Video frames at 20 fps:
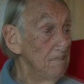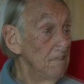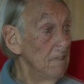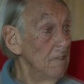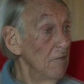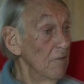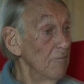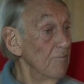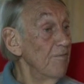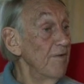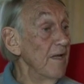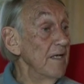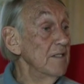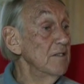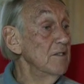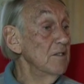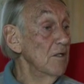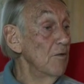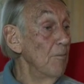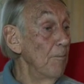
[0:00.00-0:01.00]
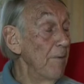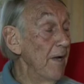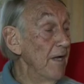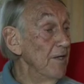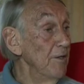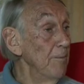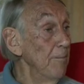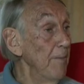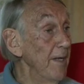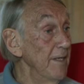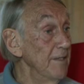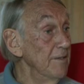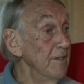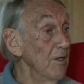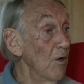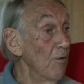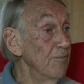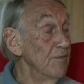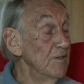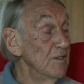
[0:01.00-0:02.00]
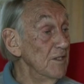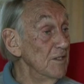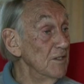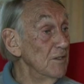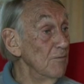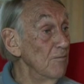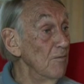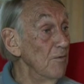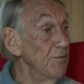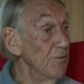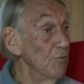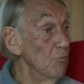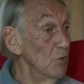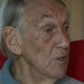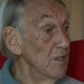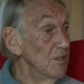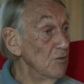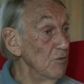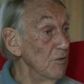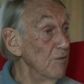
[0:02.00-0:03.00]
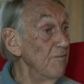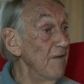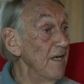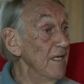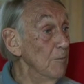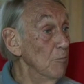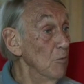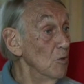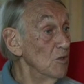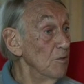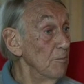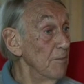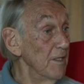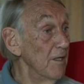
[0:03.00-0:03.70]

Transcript: And in fact, Compagna made the offices of Nord e Sud available to me,